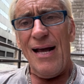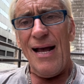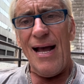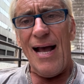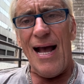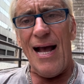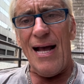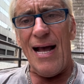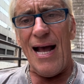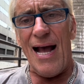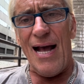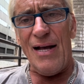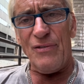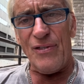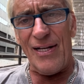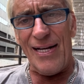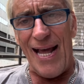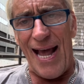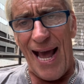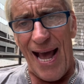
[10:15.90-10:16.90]
as
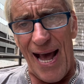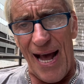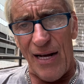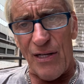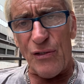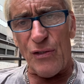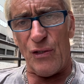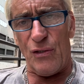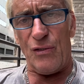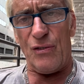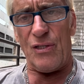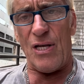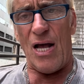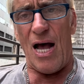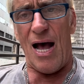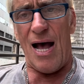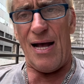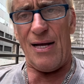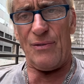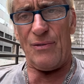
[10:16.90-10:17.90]
an
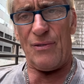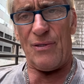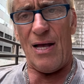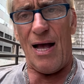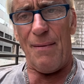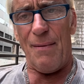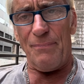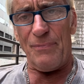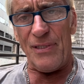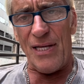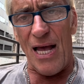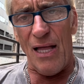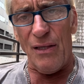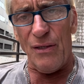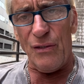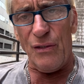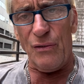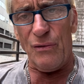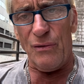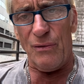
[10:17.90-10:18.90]
exercise, I'm
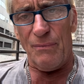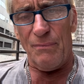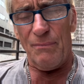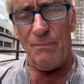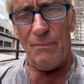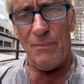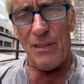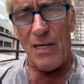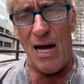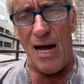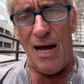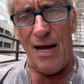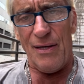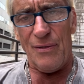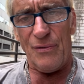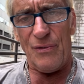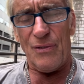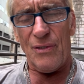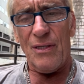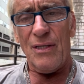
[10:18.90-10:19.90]
telling you
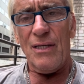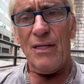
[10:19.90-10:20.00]
guys,